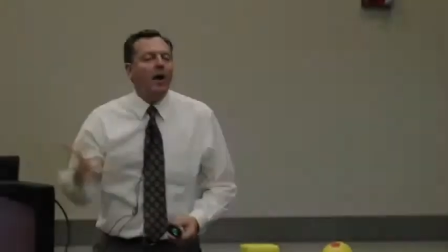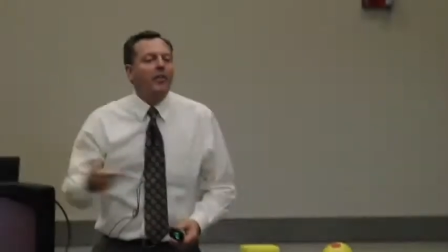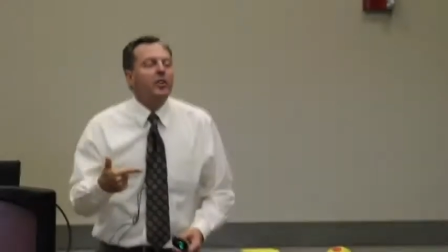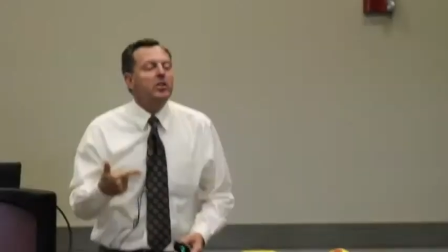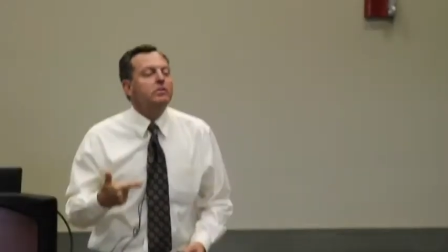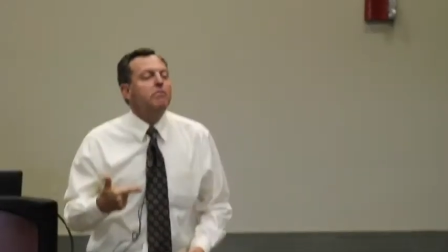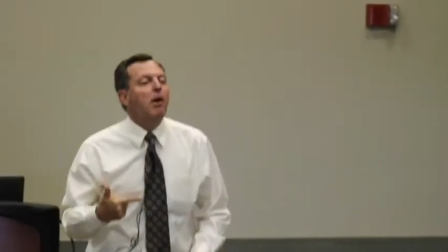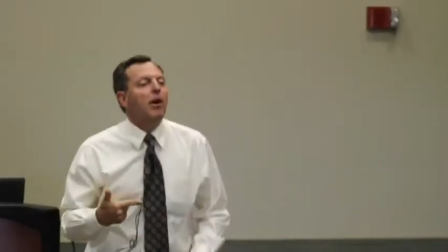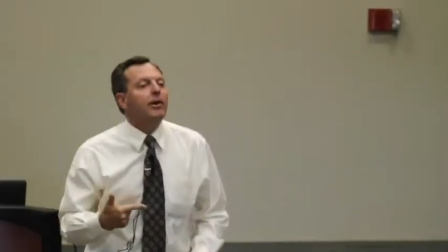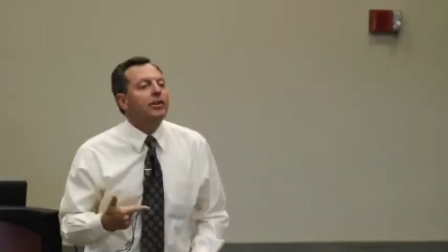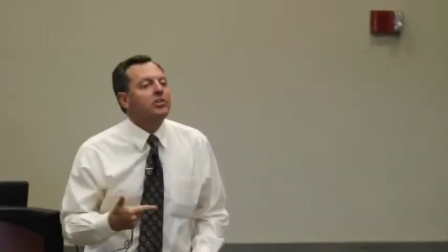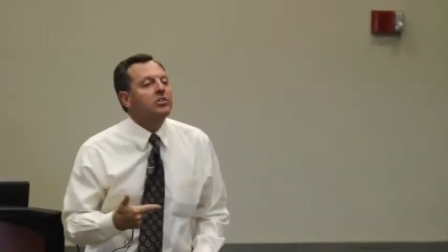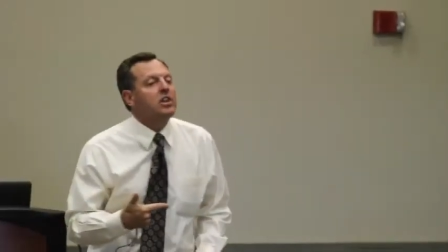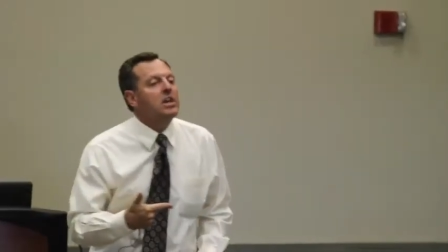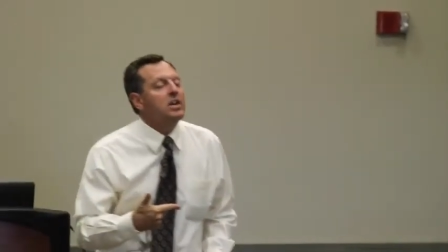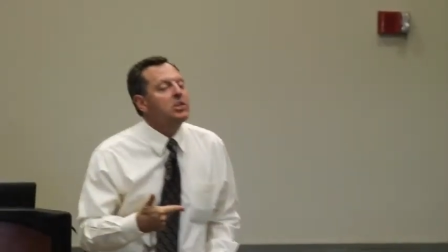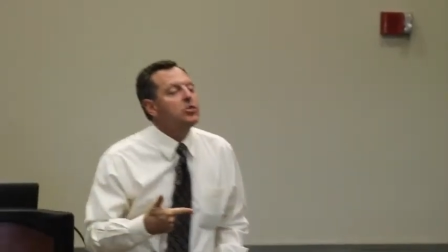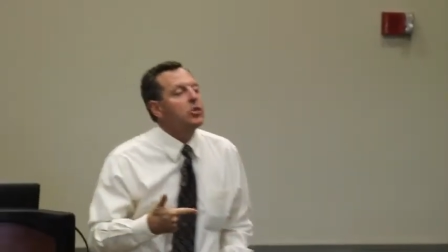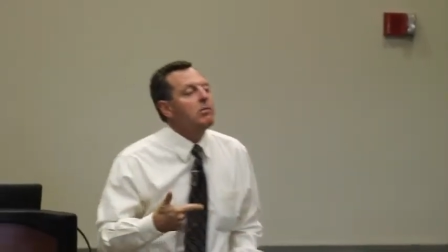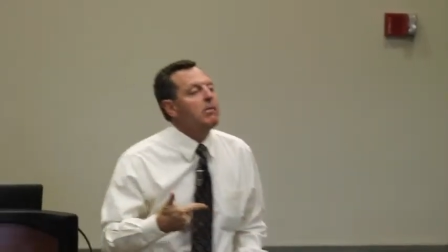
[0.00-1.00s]
the smartest
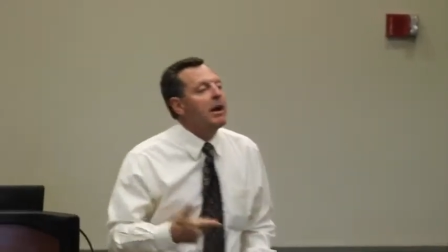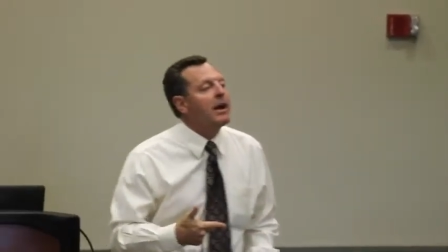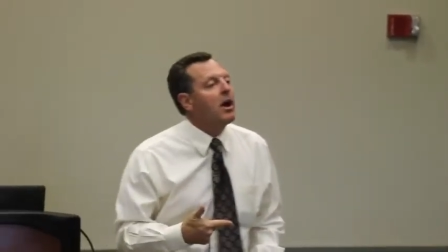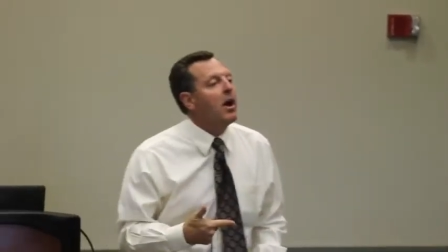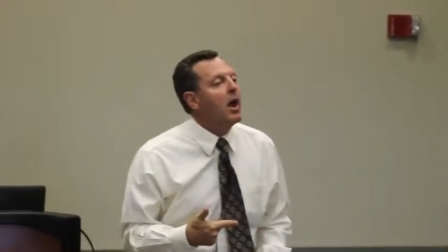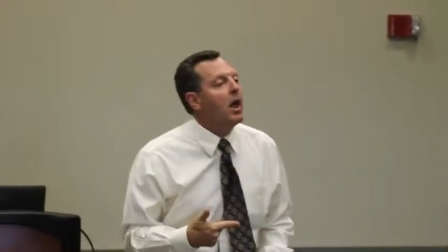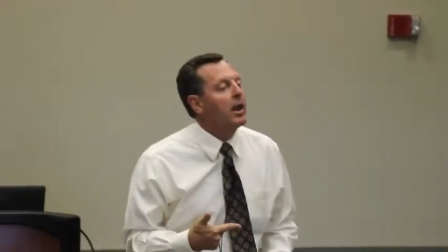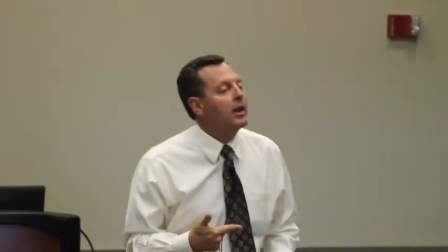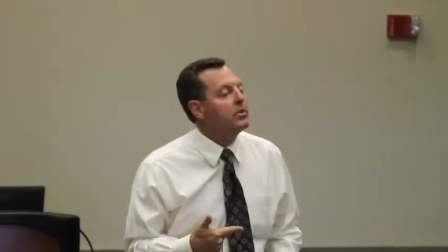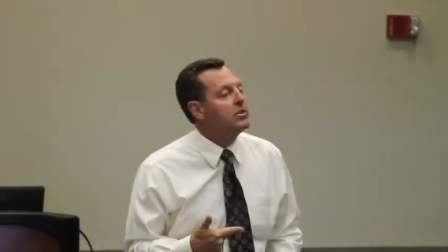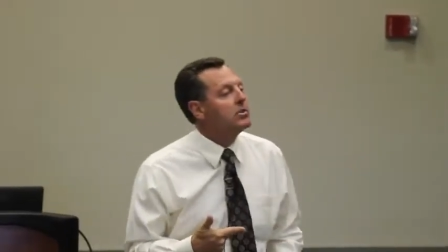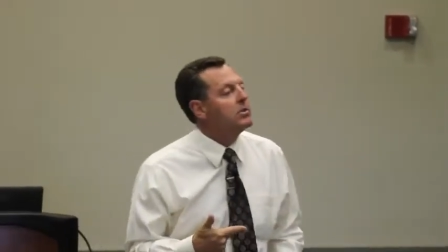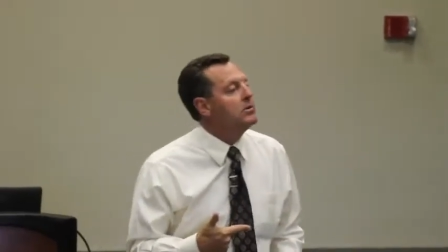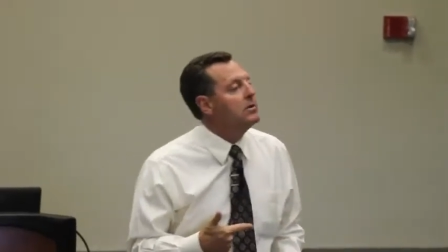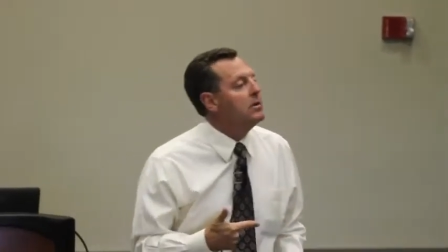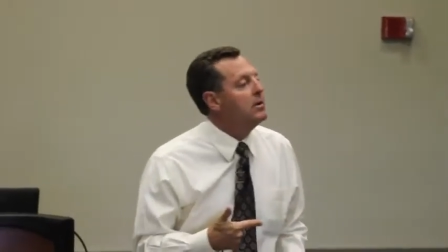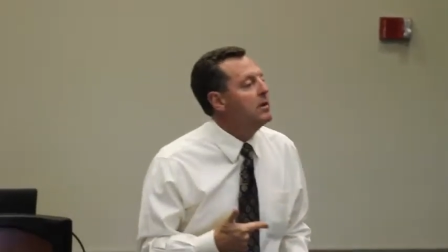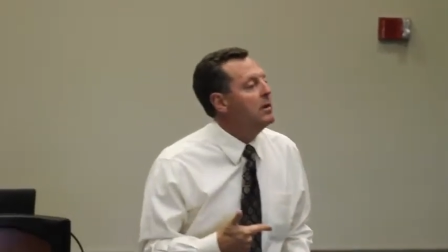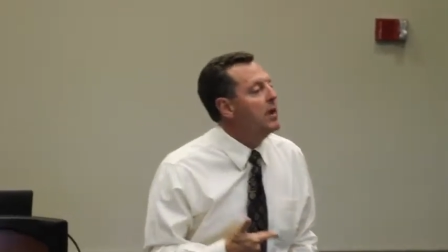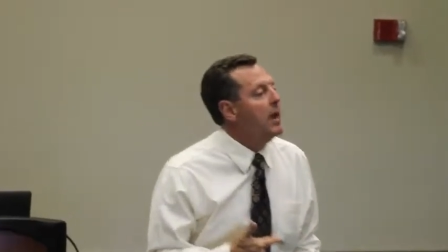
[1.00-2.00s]
teacher at my college,
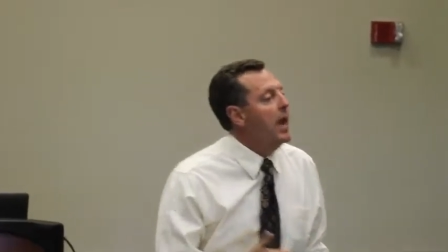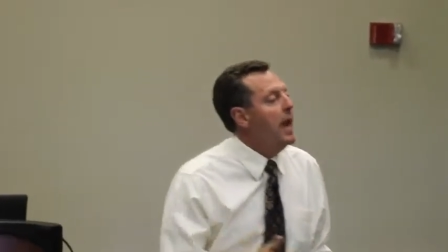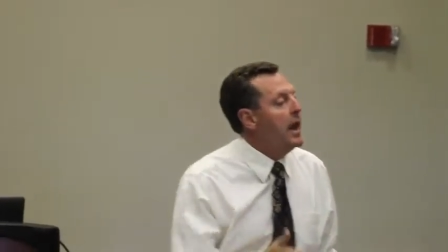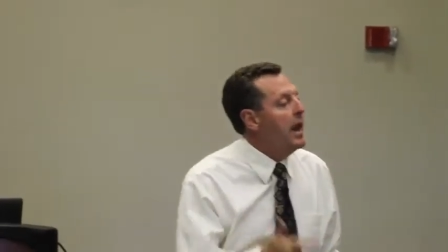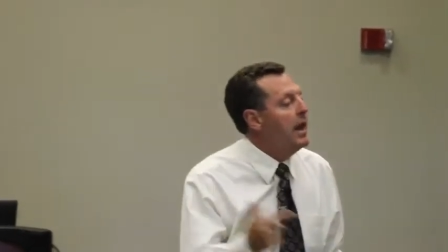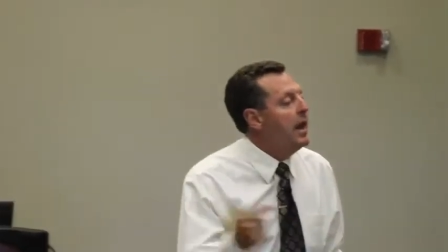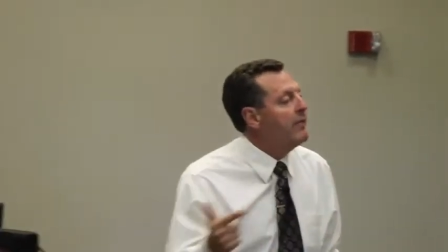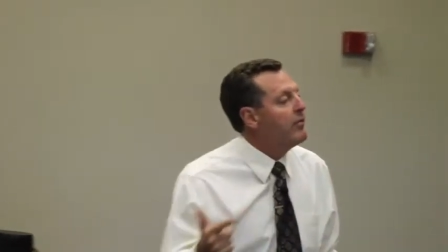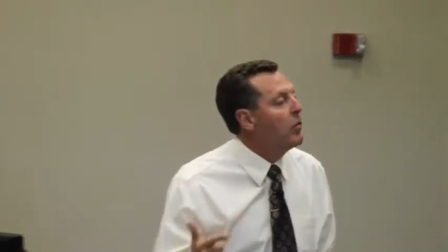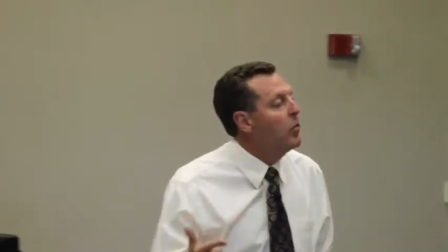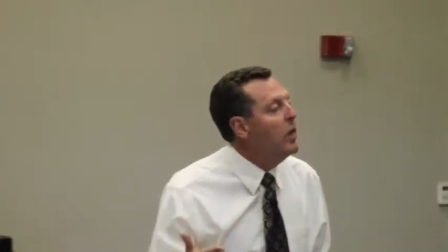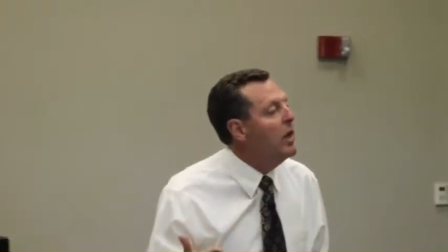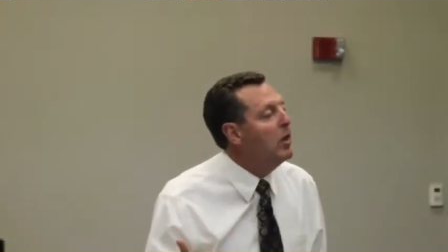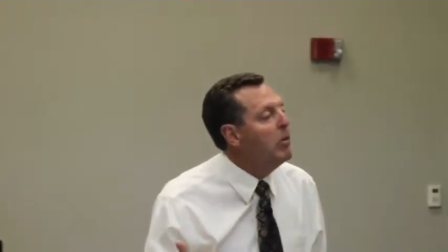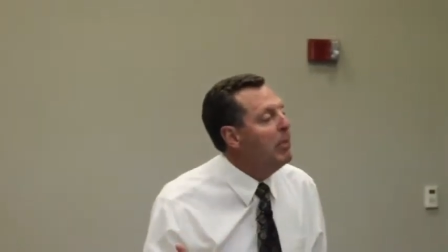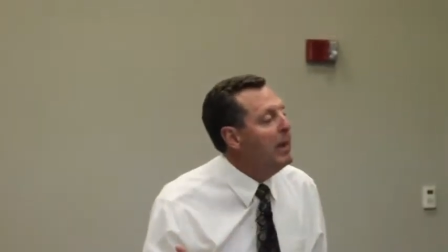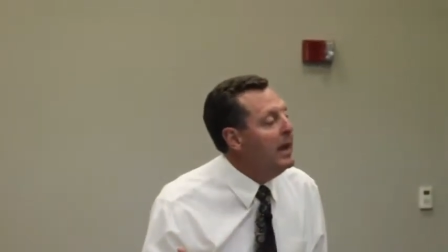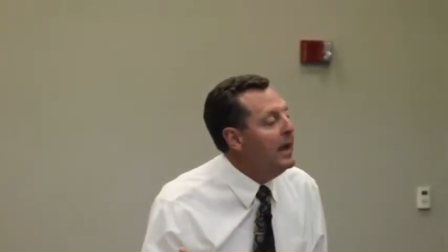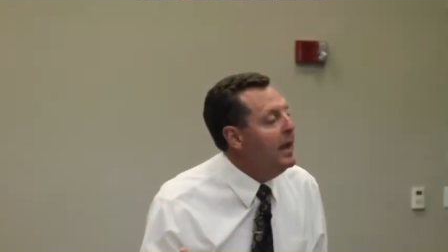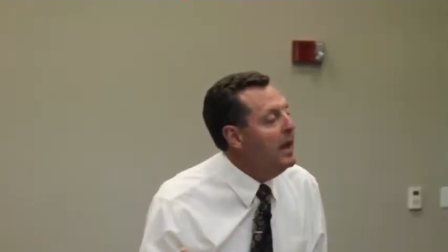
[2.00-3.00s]
and I never will
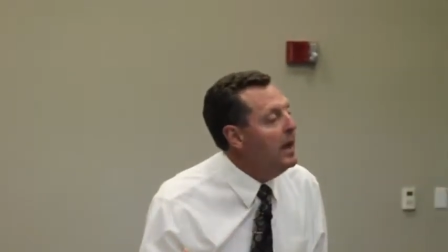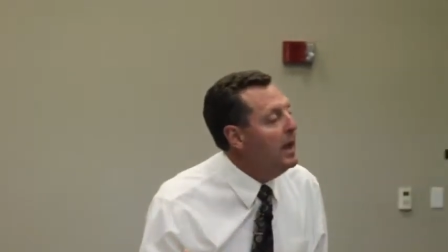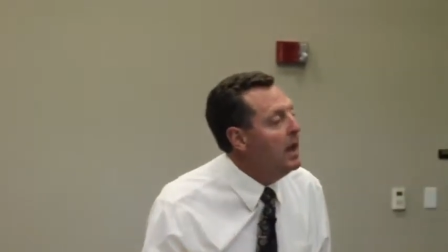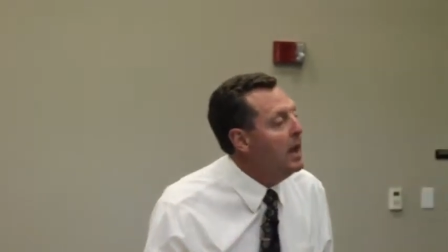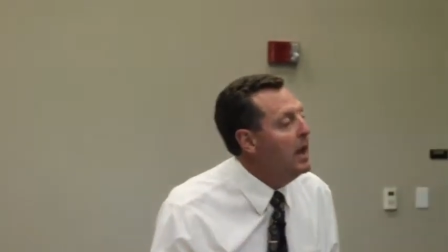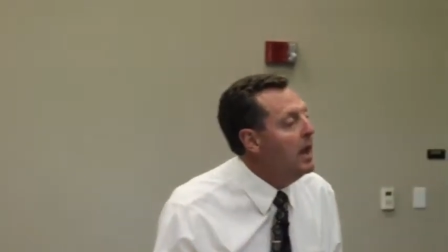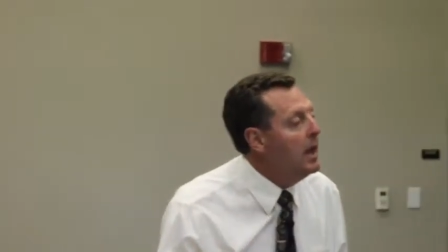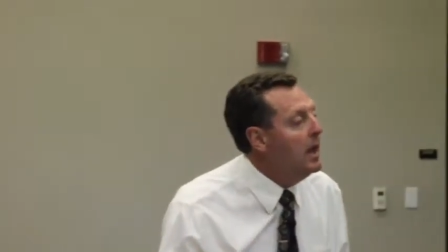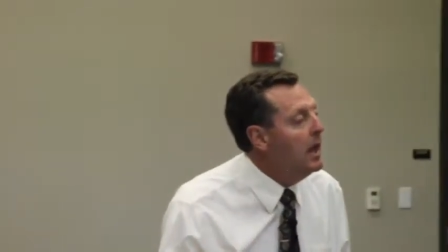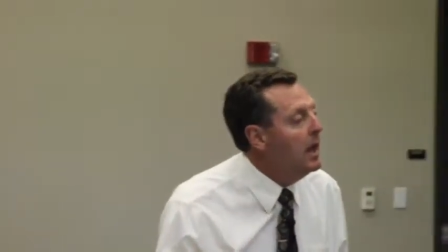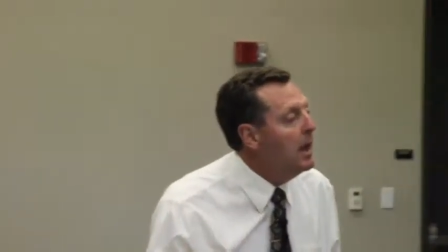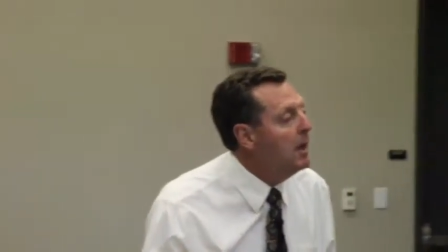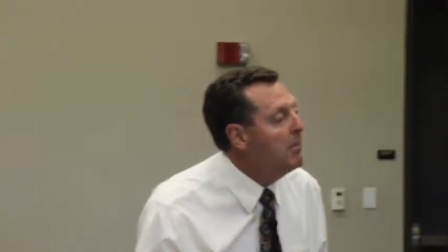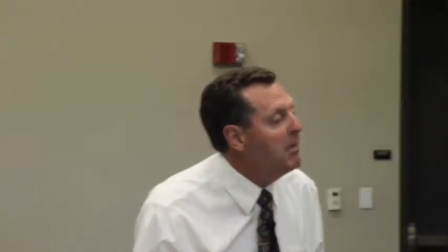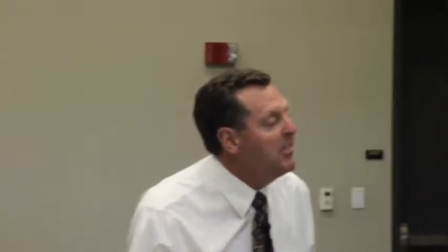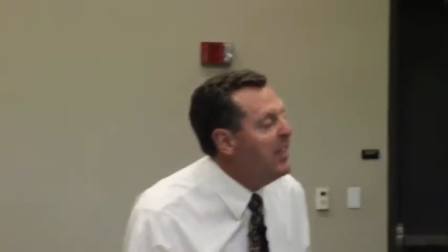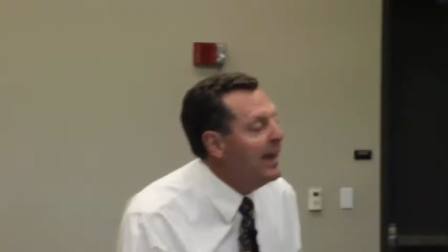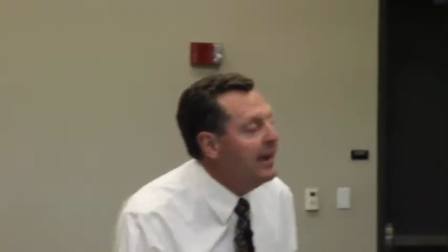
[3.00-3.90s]
be, but that